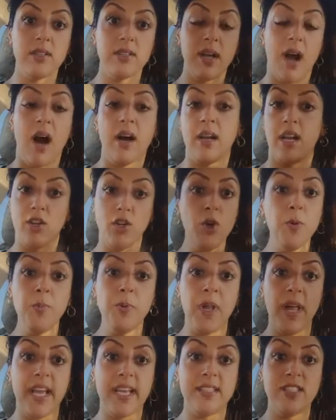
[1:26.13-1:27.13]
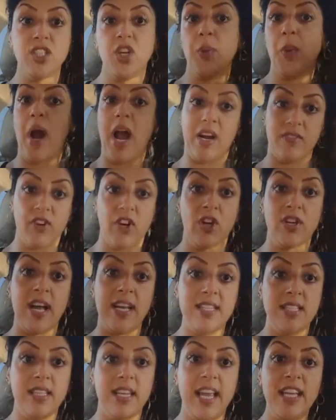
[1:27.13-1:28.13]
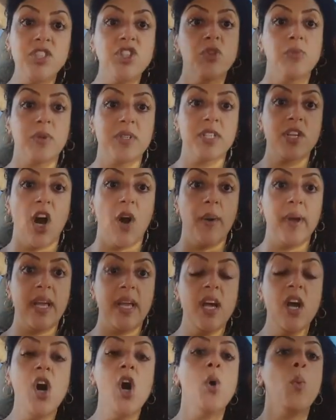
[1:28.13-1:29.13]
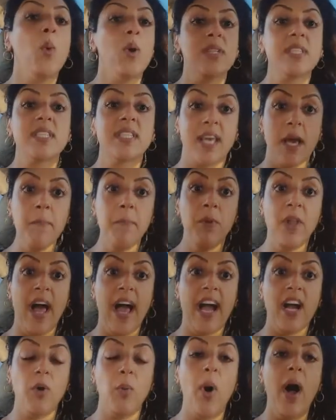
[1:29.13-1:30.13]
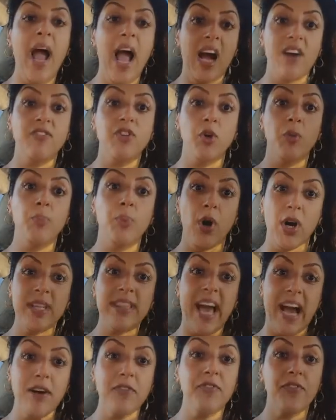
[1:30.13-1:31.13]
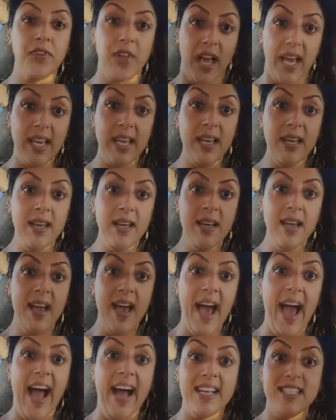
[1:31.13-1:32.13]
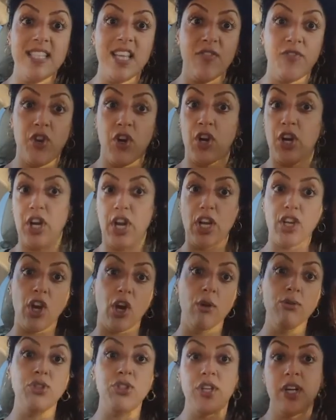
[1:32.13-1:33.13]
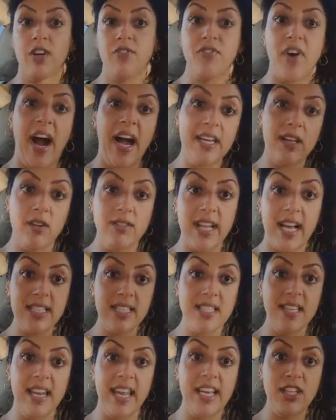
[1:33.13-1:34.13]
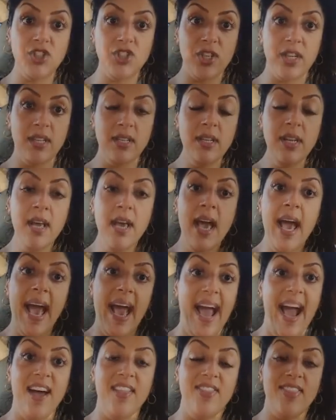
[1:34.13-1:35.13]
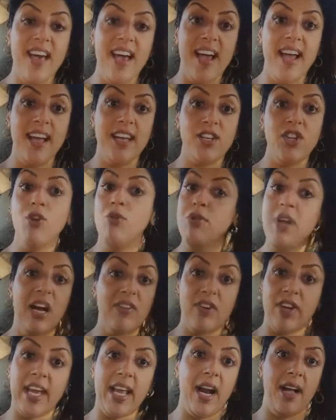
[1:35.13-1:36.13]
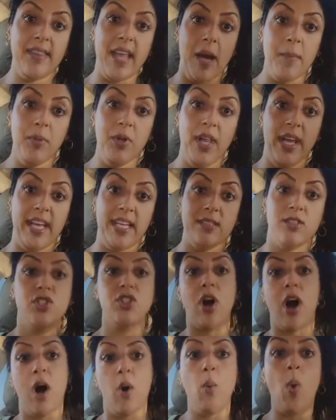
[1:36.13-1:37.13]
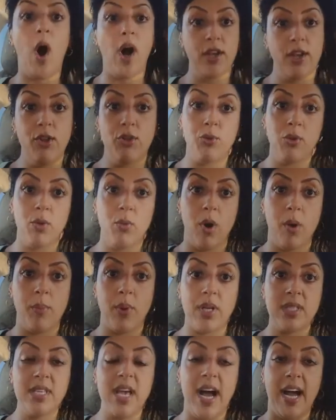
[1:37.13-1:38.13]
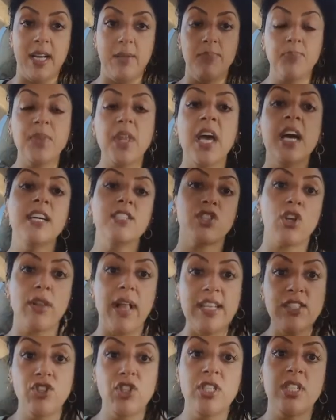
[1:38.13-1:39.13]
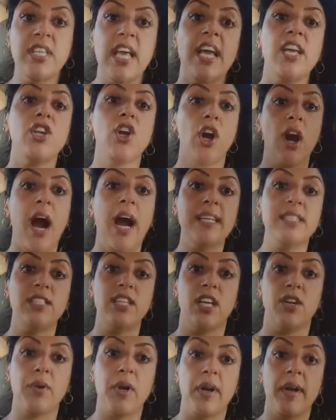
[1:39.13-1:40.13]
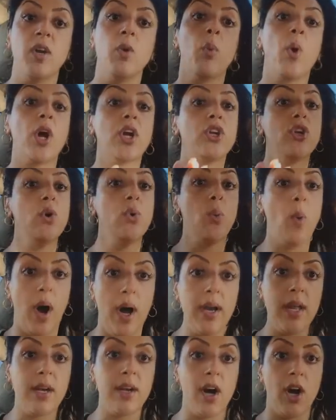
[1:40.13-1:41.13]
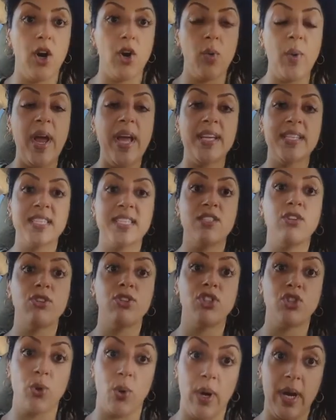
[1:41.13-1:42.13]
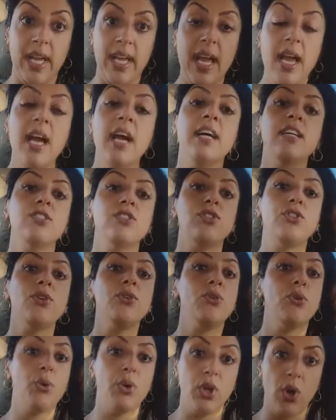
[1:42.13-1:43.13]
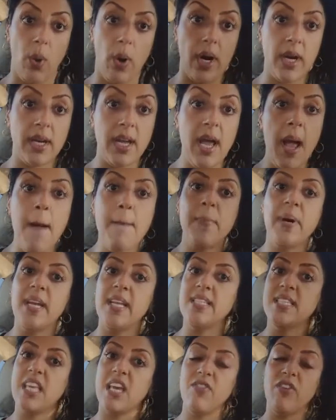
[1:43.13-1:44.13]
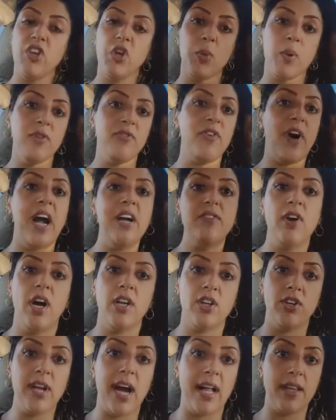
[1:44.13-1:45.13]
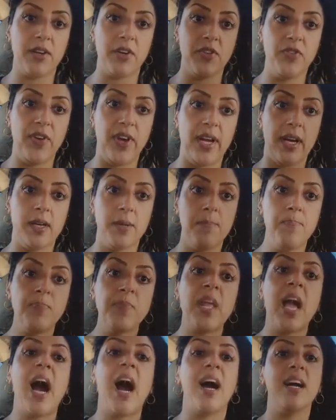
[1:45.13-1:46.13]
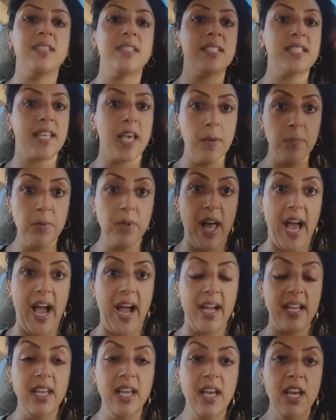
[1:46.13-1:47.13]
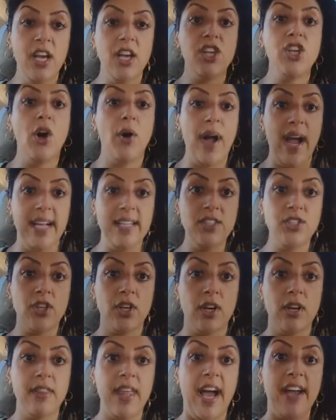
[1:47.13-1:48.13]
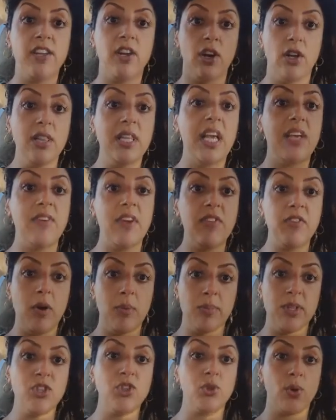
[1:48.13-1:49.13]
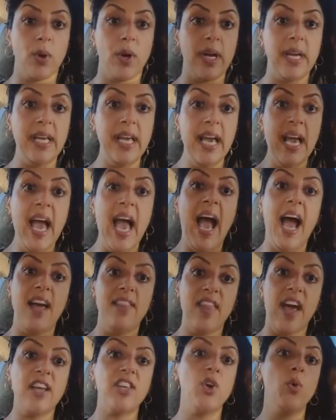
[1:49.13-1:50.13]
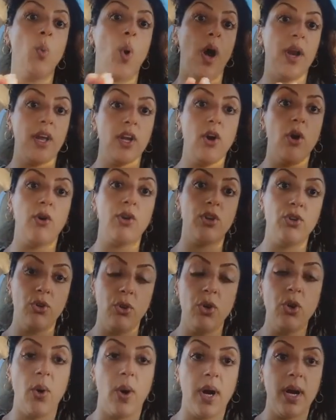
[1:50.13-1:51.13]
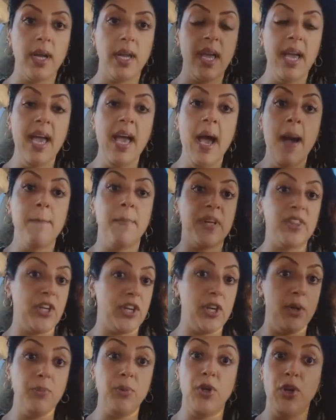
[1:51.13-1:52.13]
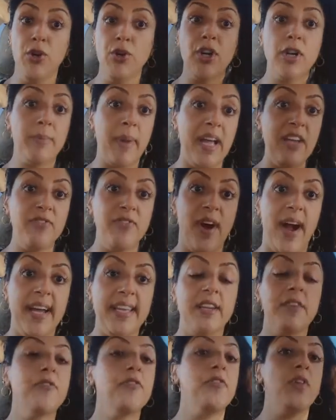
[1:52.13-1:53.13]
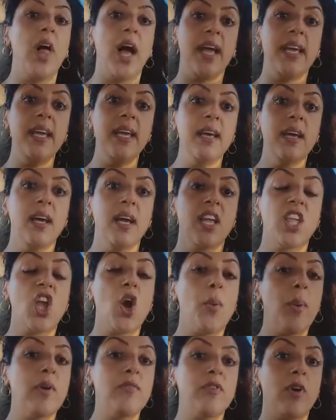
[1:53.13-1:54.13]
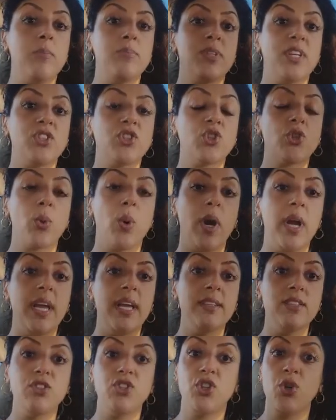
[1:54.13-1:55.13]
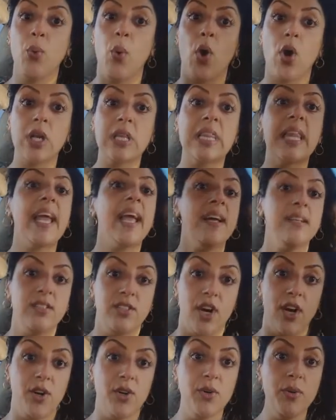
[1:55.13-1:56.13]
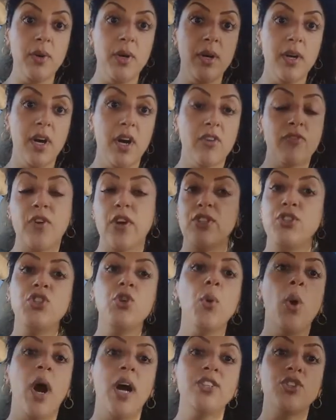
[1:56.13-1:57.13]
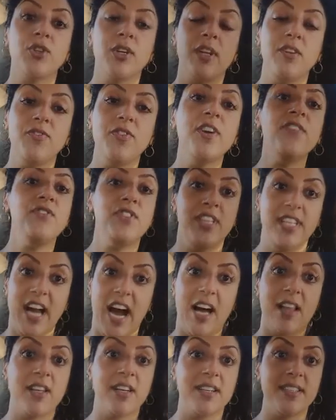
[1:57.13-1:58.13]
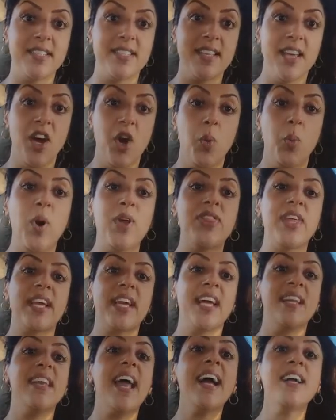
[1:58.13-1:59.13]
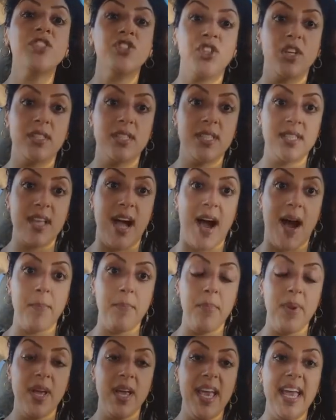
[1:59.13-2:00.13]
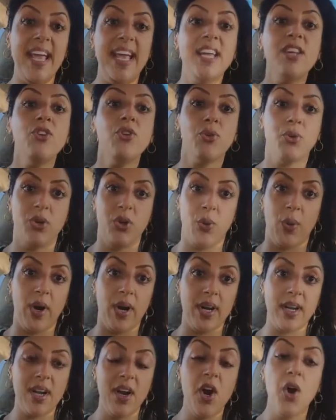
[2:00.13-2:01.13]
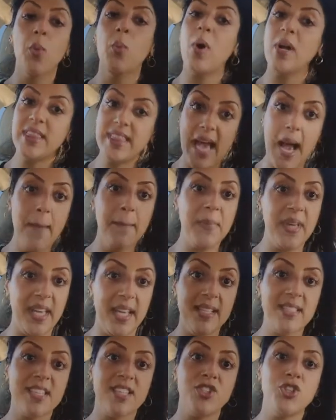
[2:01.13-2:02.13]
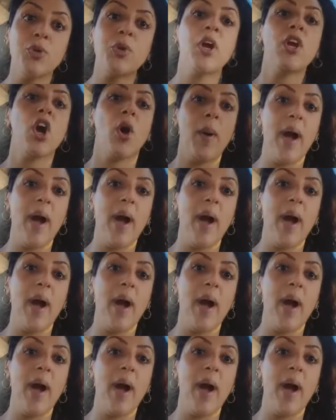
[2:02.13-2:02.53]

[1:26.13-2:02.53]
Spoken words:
on a new plane to wherever your destination was going. Well, skip lag will have you book that flight as if you're going to go to your final destination and then you never get on that plane. So I'll walk you through it one more time. So let's just say your itinerary where you want to go is Detroit to New York, but it's giving you a $500 fare. On skip lag, you'll enter that you're leaving from Detroit and that you want to go to New York. But the computer might find a flight going from Detroit to Orlando for $250 with a connection stop in New York. What that means is you can go